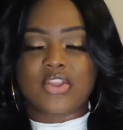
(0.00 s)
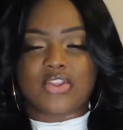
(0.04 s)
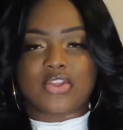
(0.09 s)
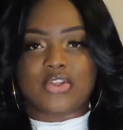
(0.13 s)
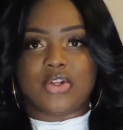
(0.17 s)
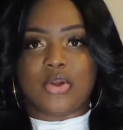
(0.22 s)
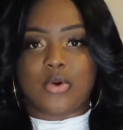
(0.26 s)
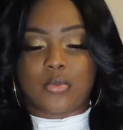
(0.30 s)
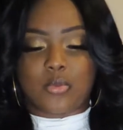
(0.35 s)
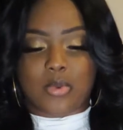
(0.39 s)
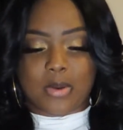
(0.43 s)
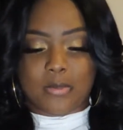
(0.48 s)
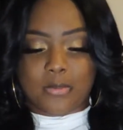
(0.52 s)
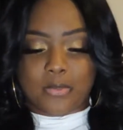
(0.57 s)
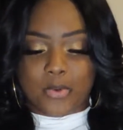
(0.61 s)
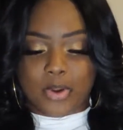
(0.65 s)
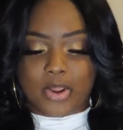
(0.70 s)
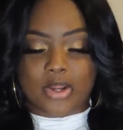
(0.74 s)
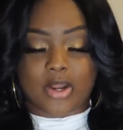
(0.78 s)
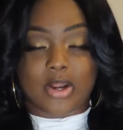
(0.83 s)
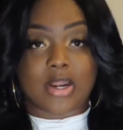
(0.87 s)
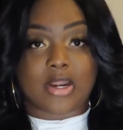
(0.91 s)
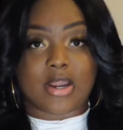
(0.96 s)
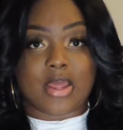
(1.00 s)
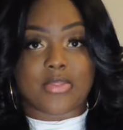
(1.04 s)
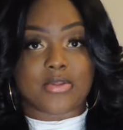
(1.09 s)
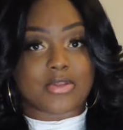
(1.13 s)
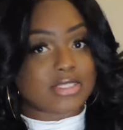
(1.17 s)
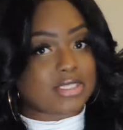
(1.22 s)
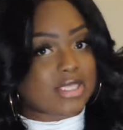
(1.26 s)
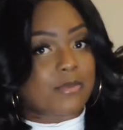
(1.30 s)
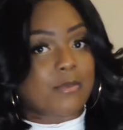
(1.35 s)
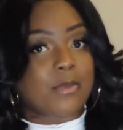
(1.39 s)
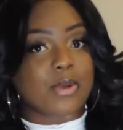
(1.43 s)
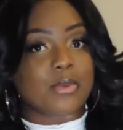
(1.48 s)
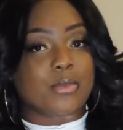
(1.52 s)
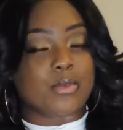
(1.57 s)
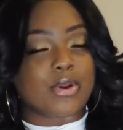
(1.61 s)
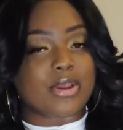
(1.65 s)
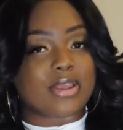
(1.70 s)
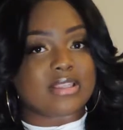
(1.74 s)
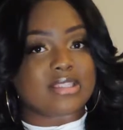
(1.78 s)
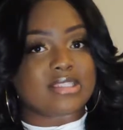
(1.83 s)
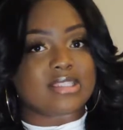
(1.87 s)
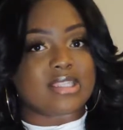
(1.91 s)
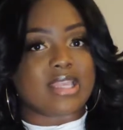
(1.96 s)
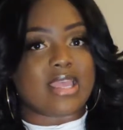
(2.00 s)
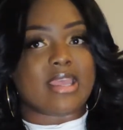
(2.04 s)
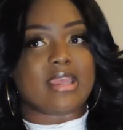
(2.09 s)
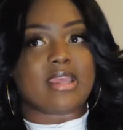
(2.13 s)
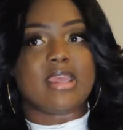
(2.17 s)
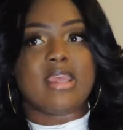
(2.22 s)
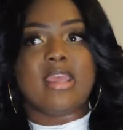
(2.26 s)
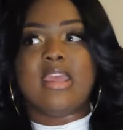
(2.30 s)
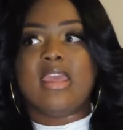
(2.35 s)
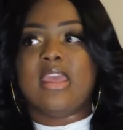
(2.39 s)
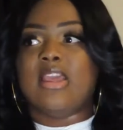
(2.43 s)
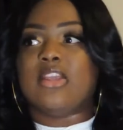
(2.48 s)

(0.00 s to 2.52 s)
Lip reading: You know, one point or another, someone will get sick.